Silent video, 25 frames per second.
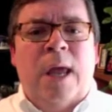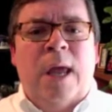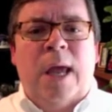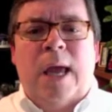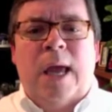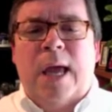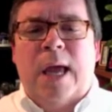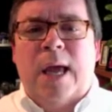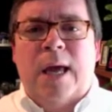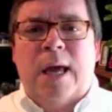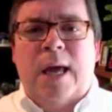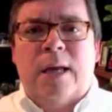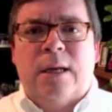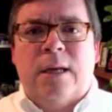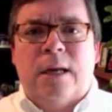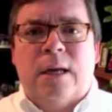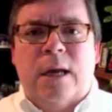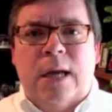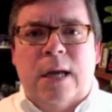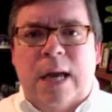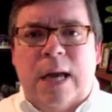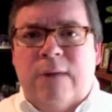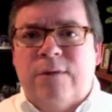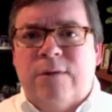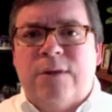and
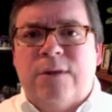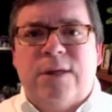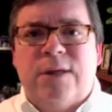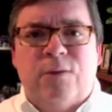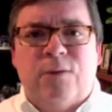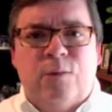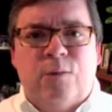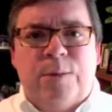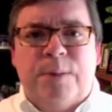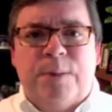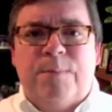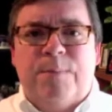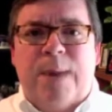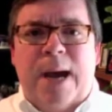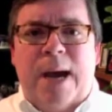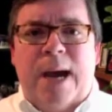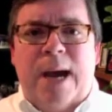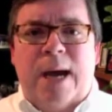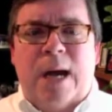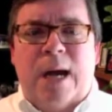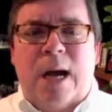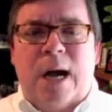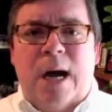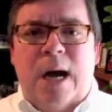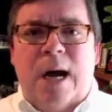everything will be
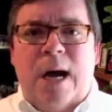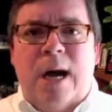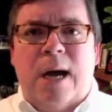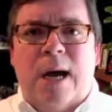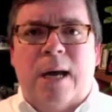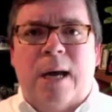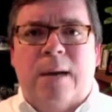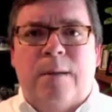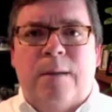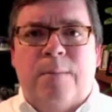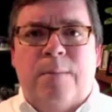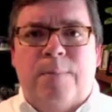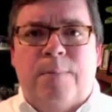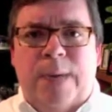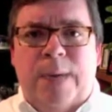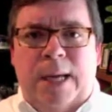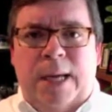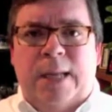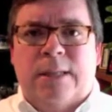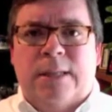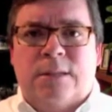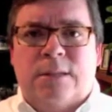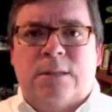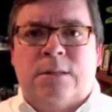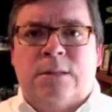back on
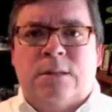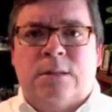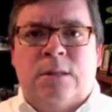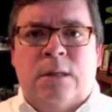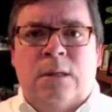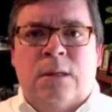pace.